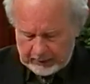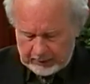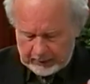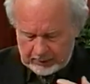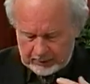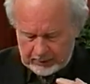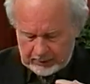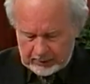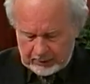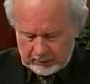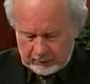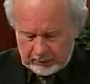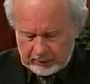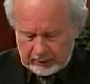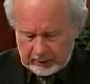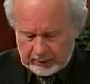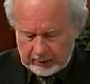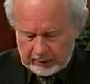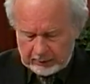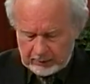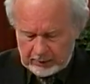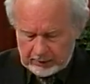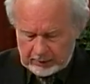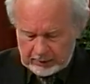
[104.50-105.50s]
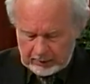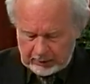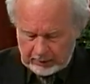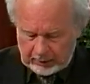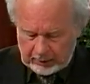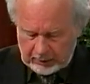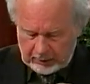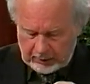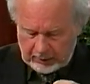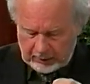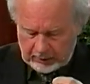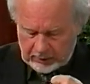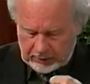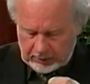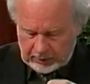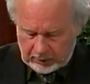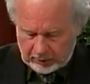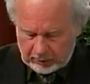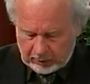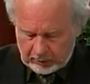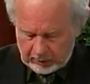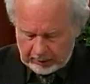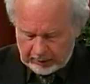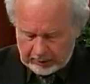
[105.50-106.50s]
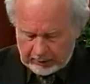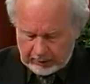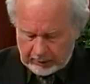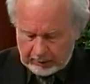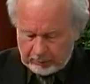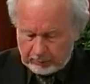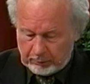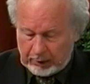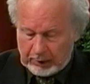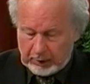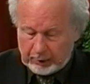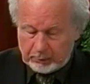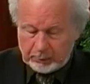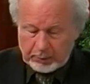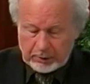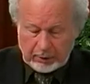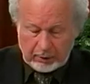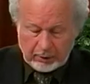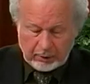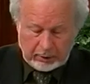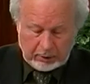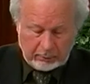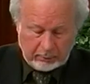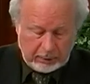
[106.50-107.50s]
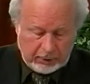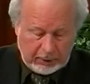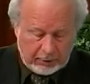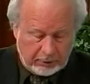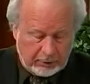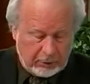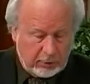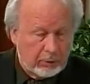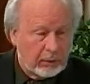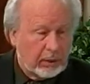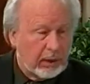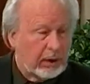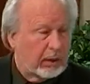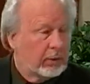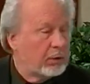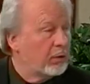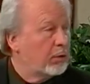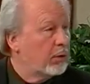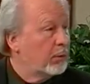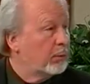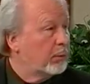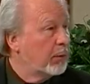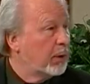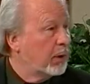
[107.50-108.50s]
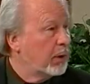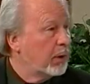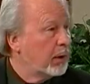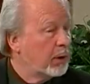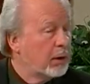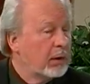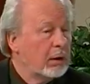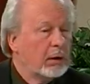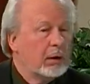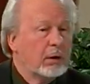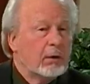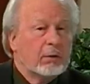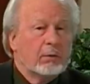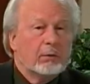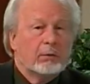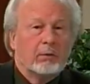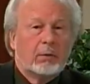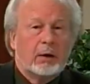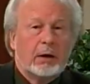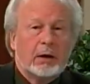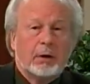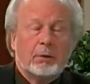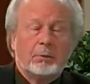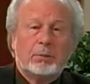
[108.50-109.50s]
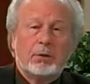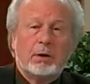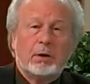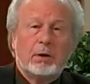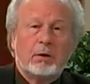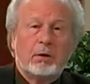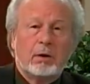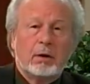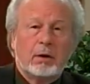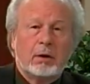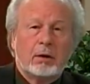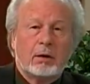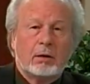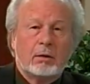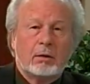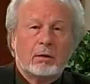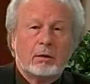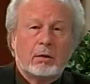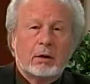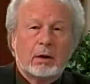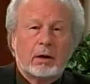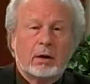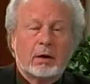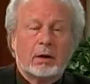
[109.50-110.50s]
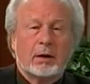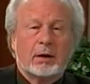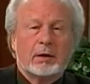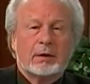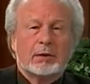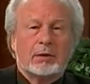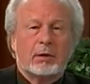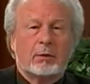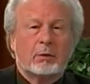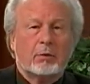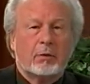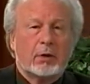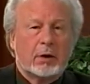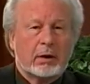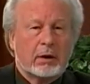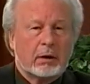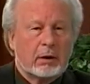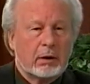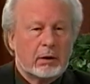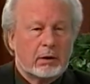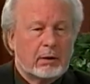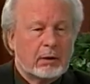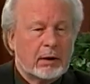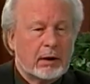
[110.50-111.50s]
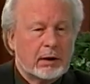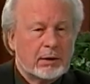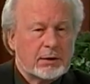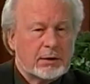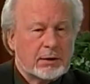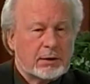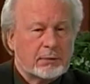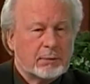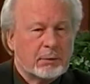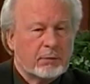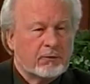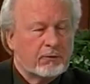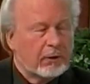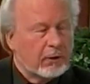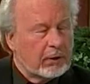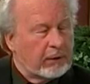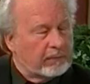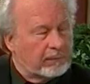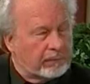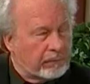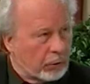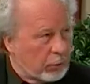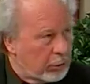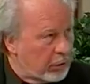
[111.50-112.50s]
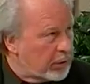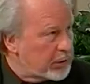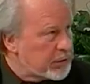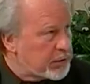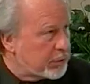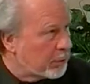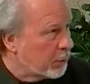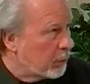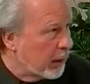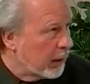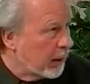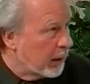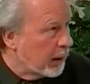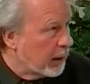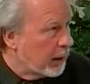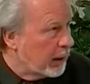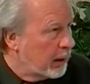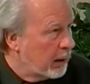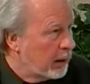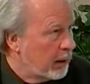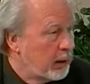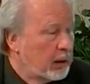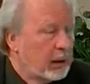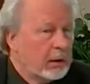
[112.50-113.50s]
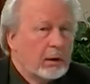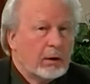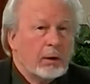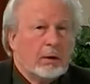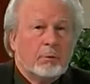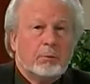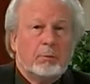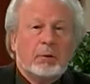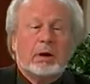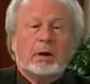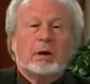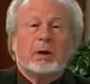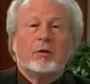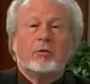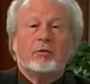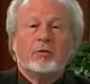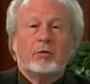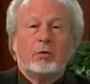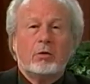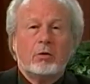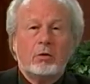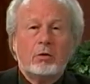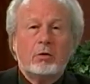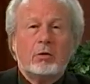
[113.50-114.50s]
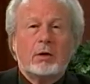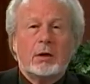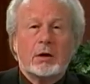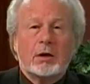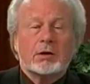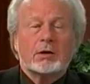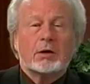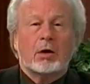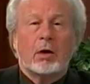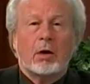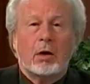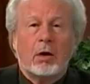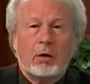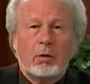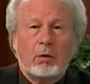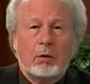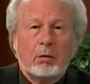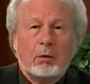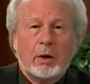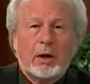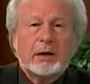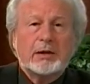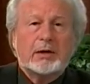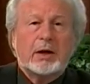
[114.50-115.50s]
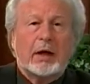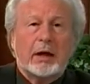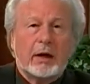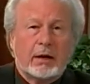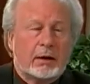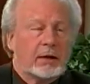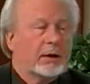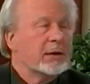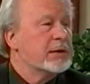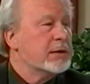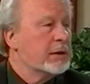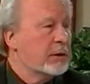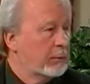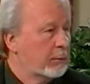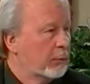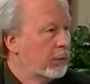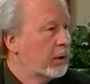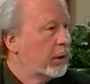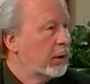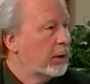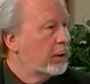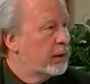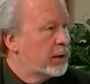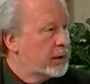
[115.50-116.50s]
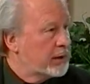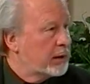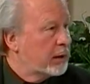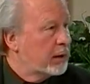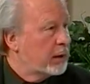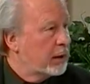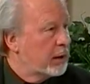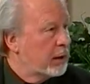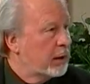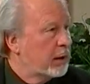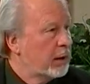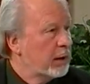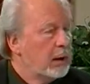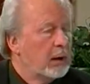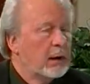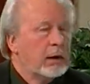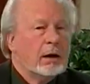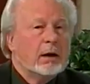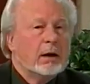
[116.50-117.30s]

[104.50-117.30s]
sometimes a story that may appear in Matthew and or Mark may appear in Luke in a somewhat condensed, very focused way, because Luke is always headed somewhere, isn't he? Mm-hmm.